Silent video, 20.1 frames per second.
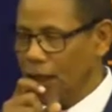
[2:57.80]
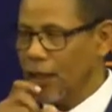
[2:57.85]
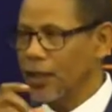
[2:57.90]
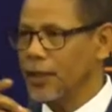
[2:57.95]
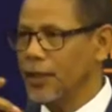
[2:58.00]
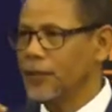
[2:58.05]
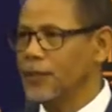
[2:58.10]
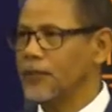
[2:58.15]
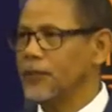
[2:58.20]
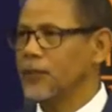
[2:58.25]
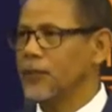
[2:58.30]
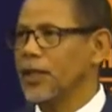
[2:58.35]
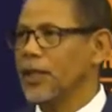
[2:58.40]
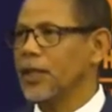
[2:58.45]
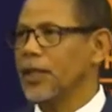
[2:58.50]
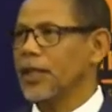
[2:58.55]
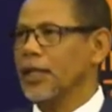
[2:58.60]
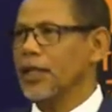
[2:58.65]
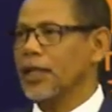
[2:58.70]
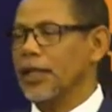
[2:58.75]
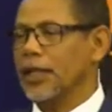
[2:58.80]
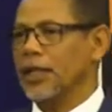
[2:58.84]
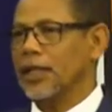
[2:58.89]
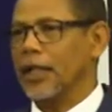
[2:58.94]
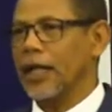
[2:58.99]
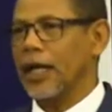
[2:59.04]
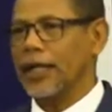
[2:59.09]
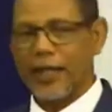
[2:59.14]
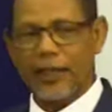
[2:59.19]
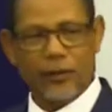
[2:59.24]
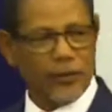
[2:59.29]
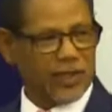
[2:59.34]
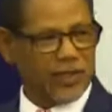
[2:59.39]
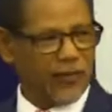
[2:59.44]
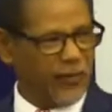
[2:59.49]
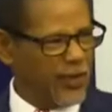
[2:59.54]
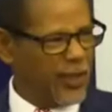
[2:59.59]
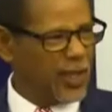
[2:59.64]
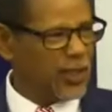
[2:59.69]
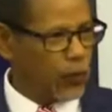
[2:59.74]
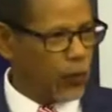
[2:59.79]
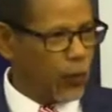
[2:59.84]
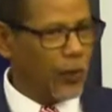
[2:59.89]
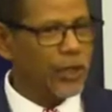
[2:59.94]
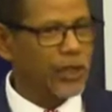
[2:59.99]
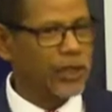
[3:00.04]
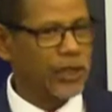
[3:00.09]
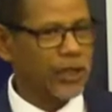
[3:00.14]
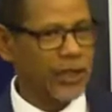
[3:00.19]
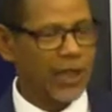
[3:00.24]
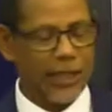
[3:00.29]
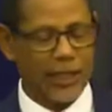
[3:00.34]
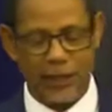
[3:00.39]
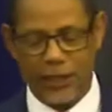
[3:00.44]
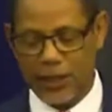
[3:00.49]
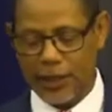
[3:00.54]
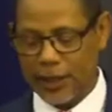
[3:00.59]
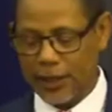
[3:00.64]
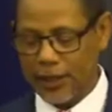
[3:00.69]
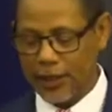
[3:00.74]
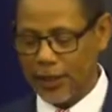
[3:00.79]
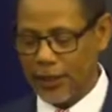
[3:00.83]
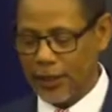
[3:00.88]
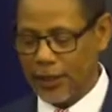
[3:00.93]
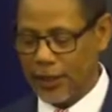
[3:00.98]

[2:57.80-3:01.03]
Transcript: and that was the first question, actually.